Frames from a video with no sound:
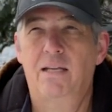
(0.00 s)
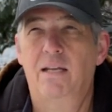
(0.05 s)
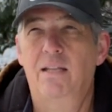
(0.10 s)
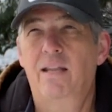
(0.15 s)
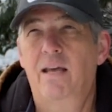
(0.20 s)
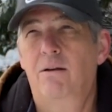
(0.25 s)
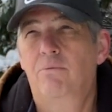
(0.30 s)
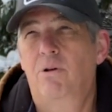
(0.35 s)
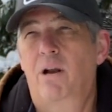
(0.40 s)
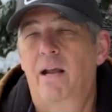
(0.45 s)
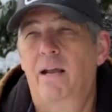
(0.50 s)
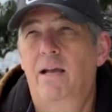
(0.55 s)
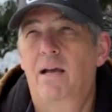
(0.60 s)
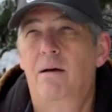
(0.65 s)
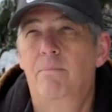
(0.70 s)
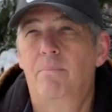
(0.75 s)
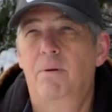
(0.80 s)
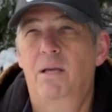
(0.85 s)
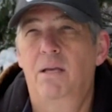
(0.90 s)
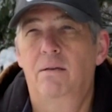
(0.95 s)
And then when I
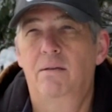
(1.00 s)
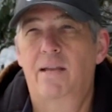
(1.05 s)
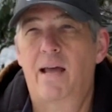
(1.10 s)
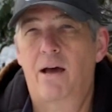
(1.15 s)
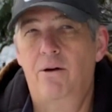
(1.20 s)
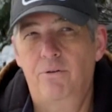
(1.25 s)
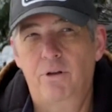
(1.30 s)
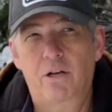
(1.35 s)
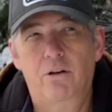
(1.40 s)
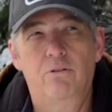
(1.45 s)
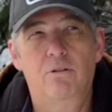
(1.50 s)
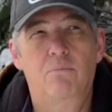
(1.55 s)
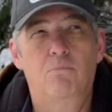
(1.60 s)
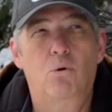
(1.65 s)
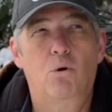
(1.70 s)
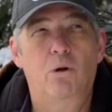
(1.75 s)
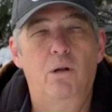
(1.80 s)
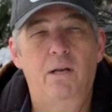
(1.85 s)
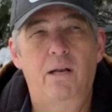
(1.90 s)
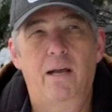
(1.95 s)
come down here in the
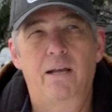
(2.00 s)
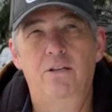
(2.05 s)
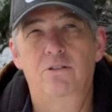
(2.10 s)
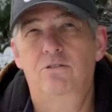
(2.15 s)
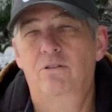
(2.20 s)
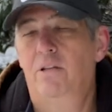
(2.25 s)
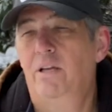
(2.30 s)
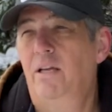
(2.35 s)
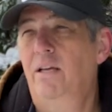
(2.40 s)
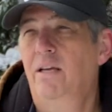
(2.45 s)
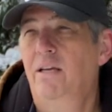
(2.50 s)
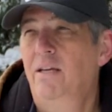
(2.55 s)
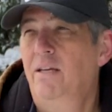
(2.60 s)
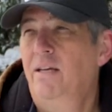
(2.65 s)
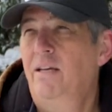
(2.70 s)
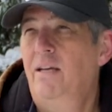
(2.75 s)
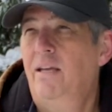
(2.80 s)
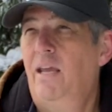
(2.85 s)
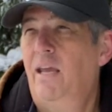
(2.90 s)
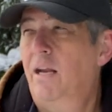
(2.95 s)
morning, I usually
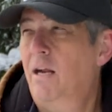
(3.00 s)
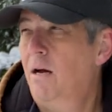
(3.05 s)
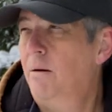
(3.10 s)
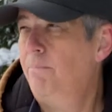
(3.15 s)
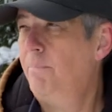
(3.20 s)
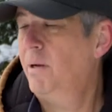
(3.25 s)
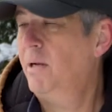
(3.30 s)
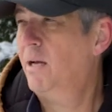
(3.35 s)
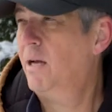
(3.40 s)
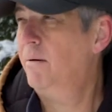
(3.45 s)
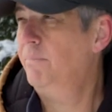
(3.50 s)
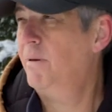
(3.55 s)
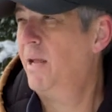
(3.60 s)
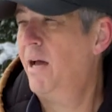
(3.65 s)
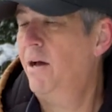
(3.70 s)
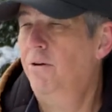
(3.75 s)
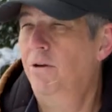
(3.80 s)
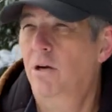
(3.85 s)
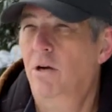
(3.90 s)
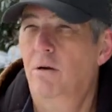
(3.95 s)
get up and come
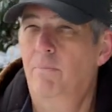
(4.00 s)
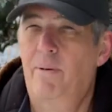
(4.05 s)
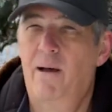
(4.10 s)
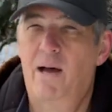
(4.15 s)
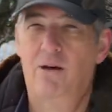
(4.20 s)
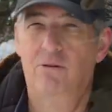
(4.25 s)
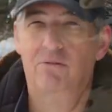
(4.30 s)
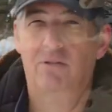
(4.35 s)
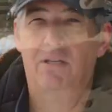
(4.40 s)
down here about